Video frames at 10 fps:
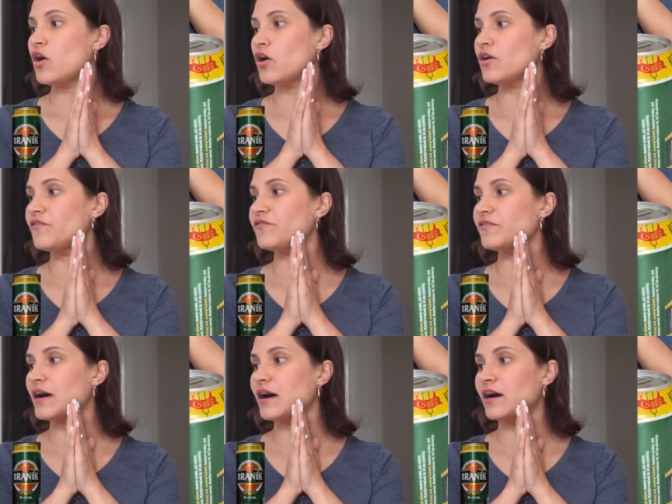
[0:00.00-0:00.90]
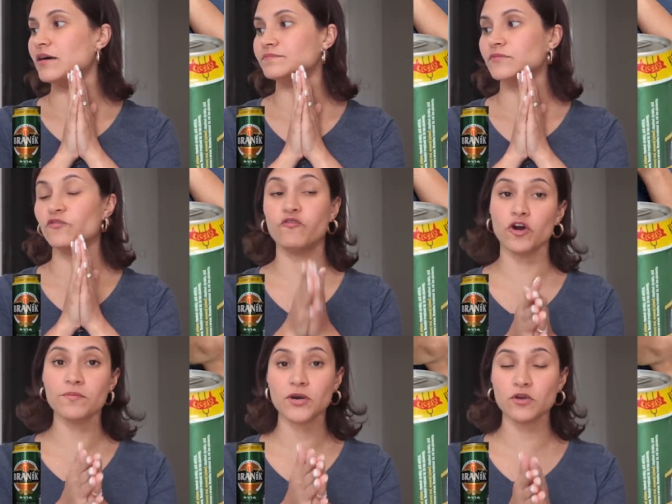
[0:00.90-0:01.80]
of
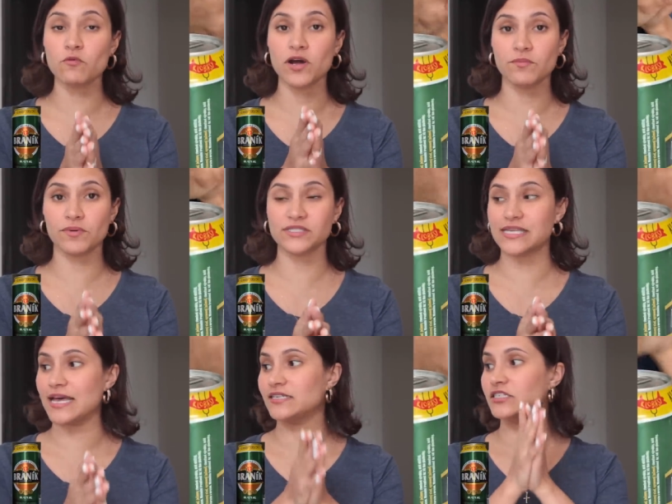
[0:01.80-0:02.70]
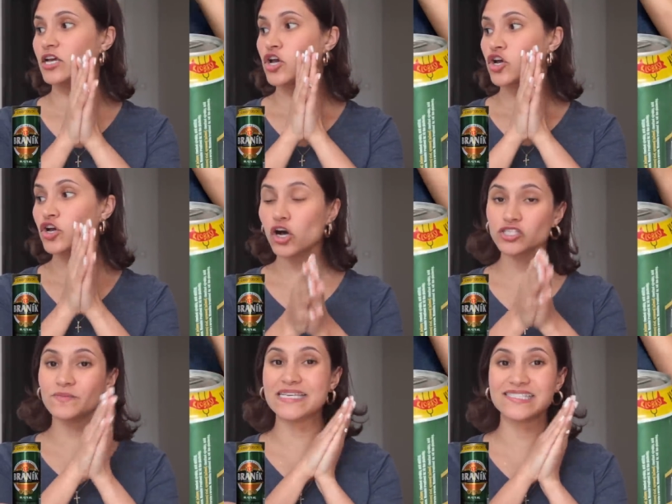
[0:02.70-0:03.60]
4.1%
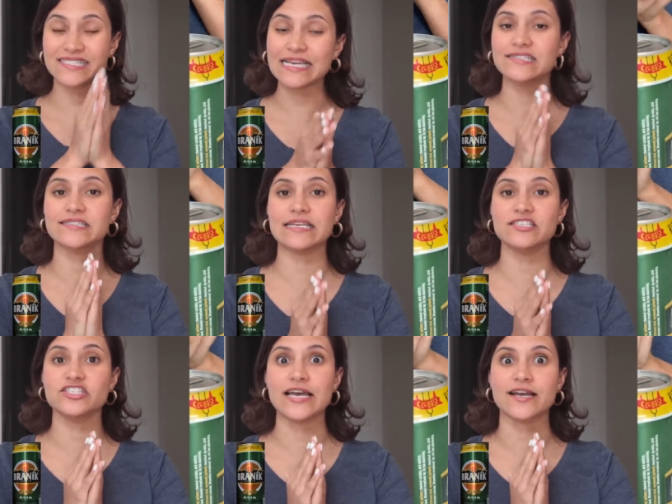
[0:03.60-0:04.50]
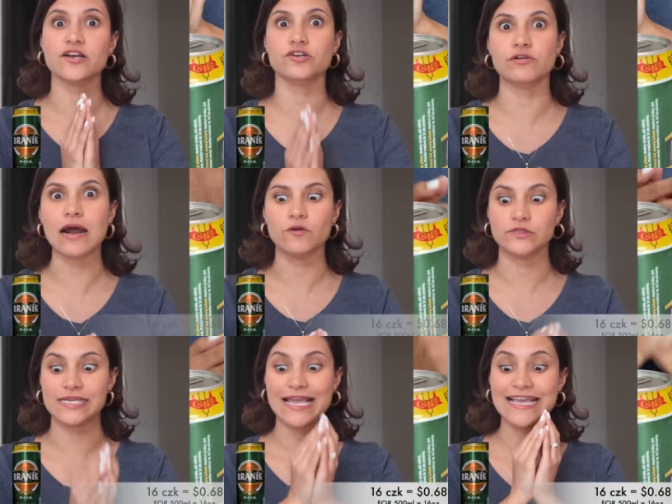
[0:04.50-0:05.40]
cost me 16 Czech
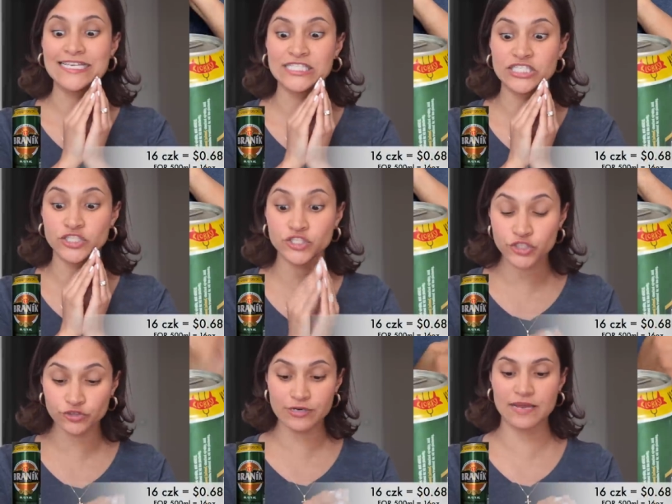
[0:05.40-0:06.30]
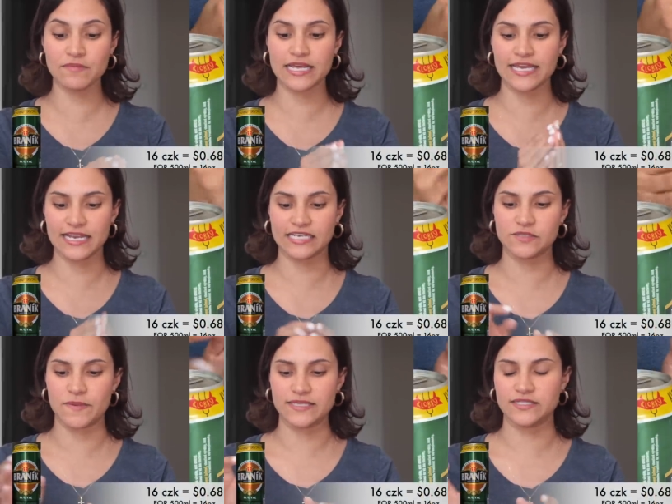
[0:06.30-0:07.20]
crowns, extremely
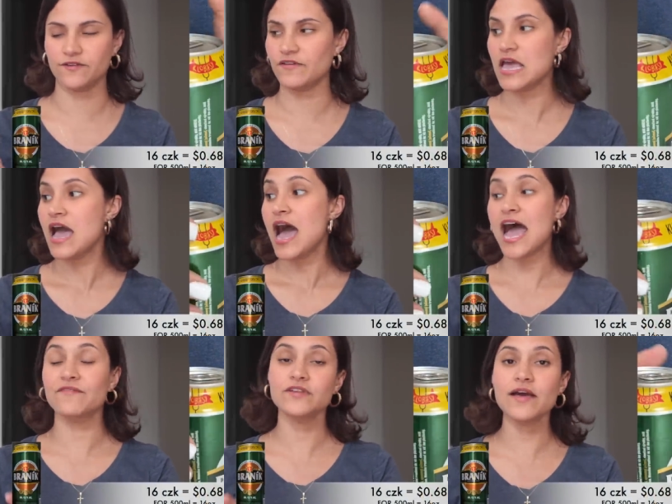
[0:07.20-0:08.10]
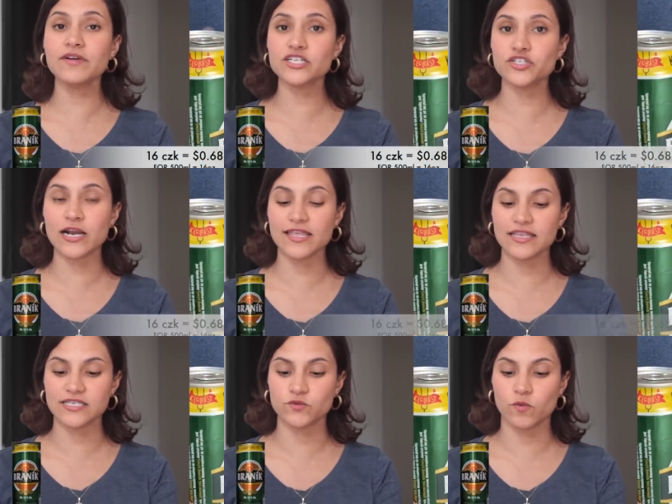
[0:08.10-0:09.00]
inexpensive. I've never tried
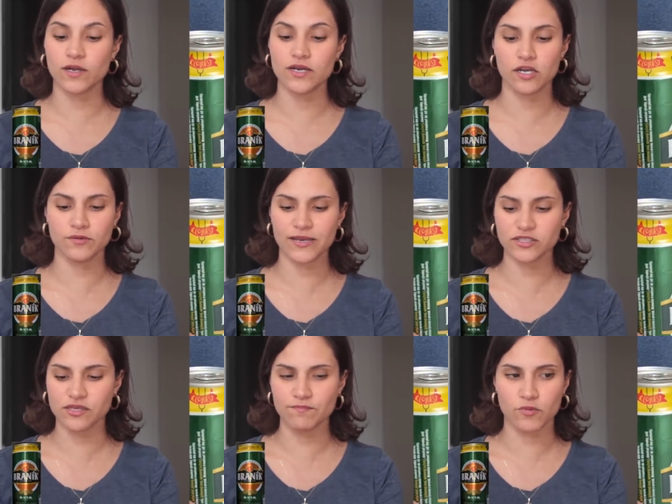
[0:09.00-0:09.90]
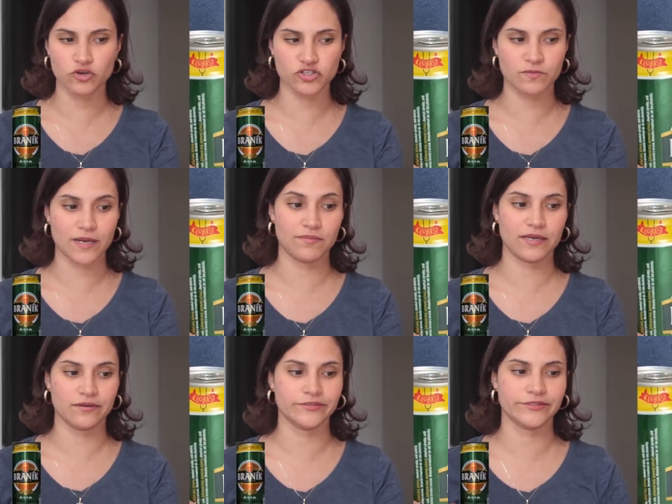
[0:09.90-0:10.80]
this one, not because I'm posh, but
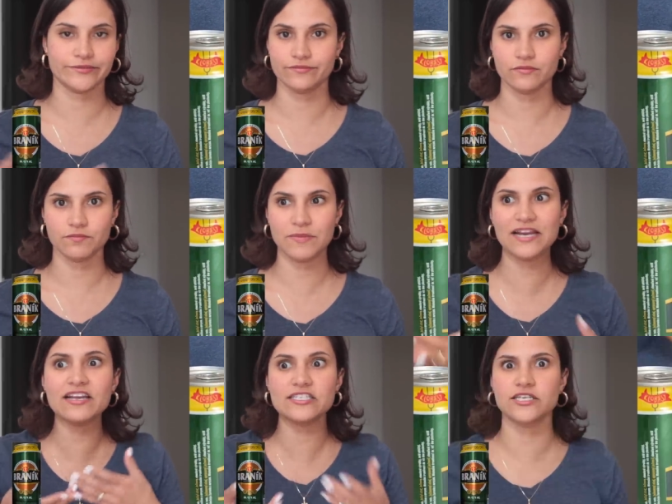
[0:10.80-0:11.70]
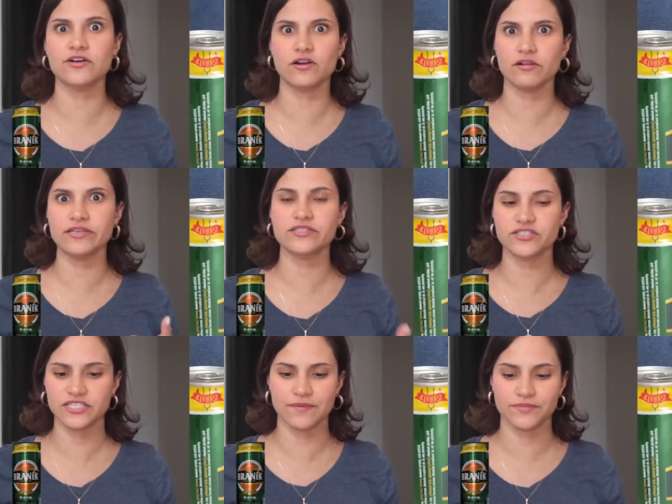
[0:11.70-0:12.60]
because beer in general is
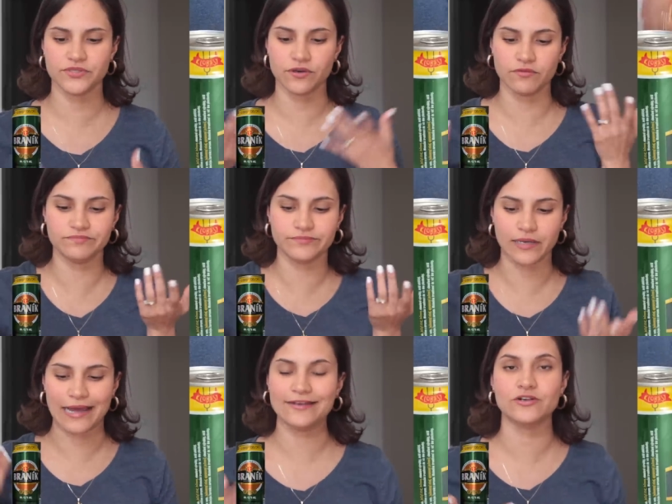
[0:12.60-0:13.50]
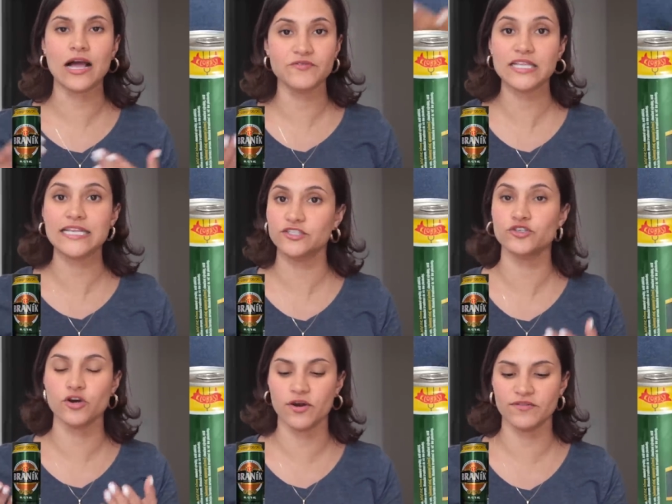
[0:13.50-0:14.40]
cheap, so I don't have the need
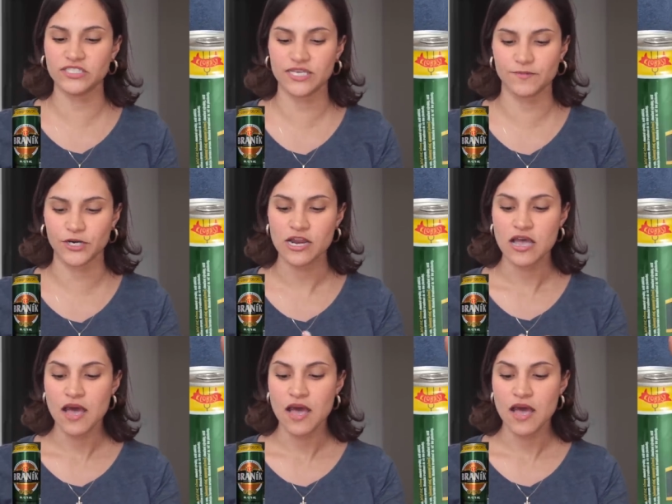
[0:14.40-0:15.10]
to go even cheaper,